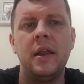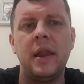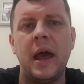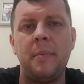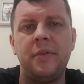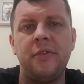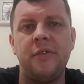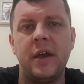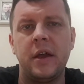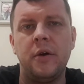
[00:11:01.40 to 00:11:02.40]
and happy to
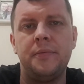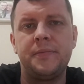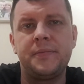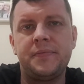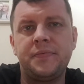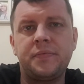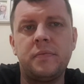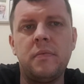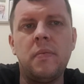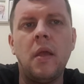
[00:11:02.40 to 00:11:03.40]
see it go.
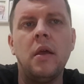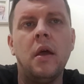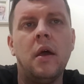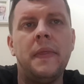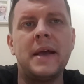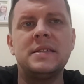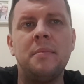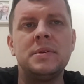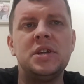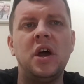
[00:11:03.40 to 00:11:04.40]
Next
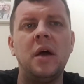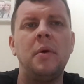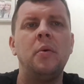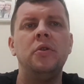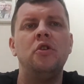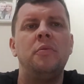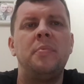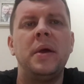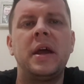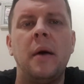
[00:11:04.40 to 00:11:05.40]
up was an item I wouldn't normally
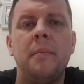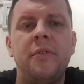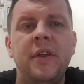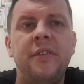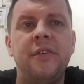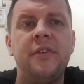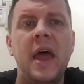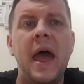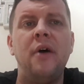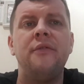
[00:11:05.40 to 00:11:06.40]
pick up. So this is
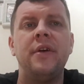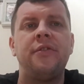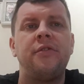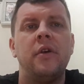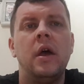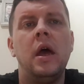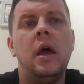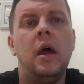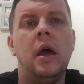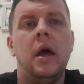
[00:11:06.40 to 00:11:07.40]
an Elvis
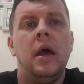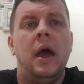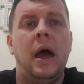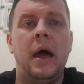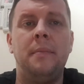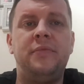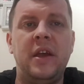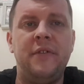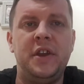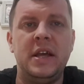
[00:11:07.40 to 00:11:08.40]

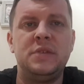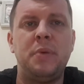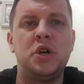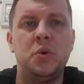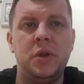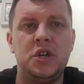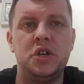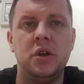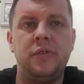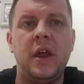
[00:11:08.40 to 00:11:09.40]
DVD special
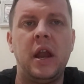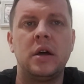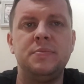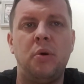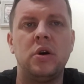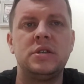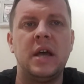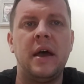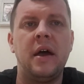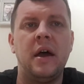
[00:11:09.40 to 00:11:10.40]
edition deluxe box set.